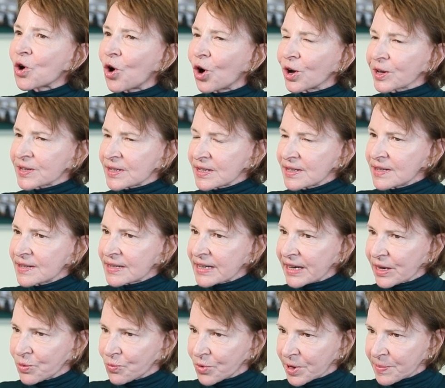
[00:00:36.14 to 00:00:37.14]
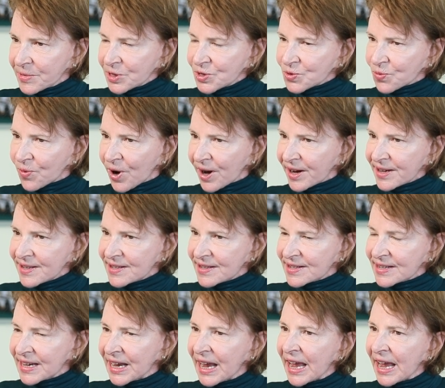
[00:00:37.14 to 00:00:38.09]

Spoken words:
causes and women's rights,